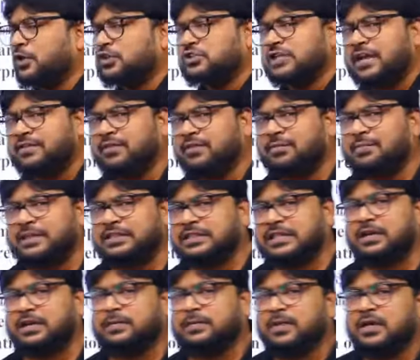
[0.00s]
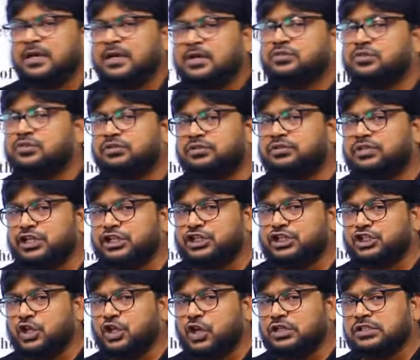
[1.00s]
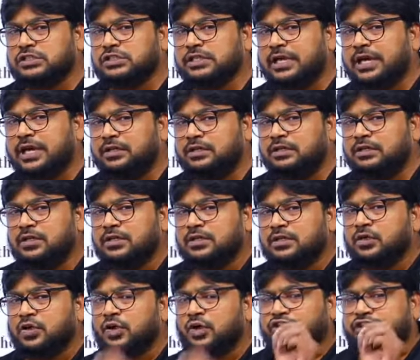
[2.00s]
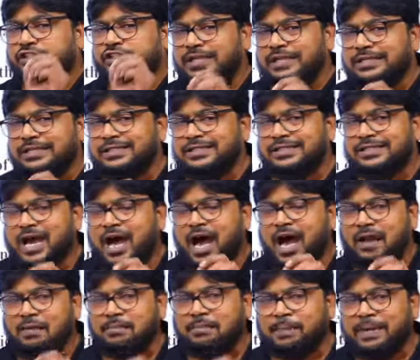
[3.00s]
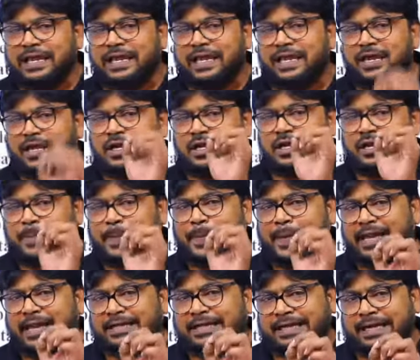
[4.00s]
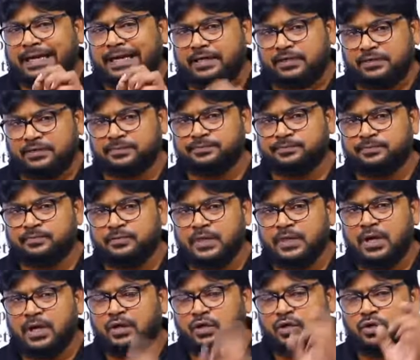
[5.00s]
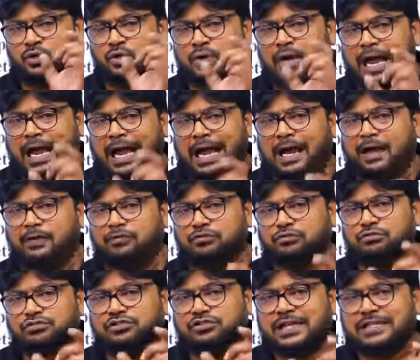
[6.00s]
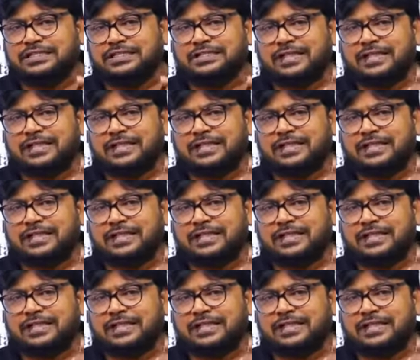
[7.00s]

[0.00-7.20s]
survey method. So this shows that questions are being repeated. You have to just